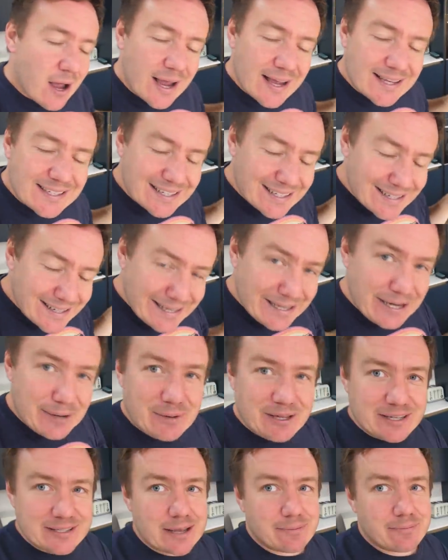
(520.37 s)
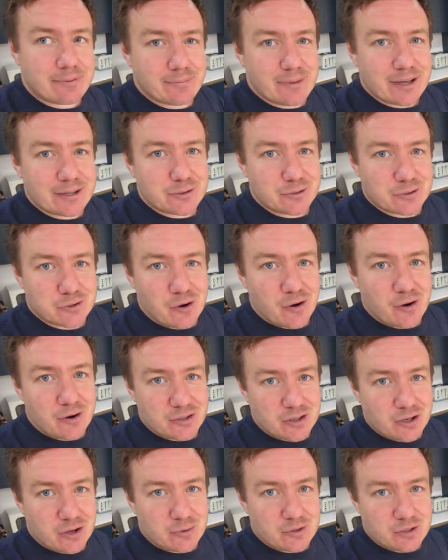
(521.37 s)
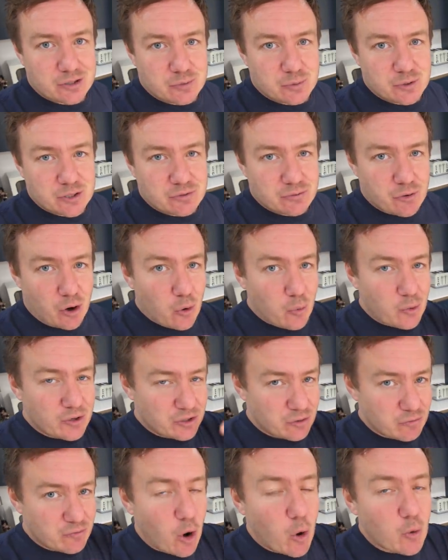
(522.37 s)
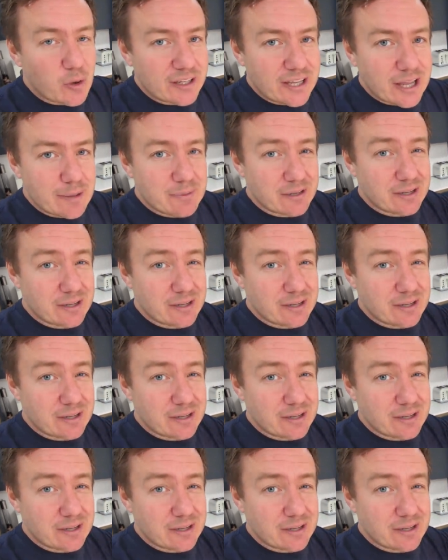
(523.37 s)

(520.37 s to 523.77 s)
It's a little bit temperamental trying to do it with a Swiss roll when you're rolling it,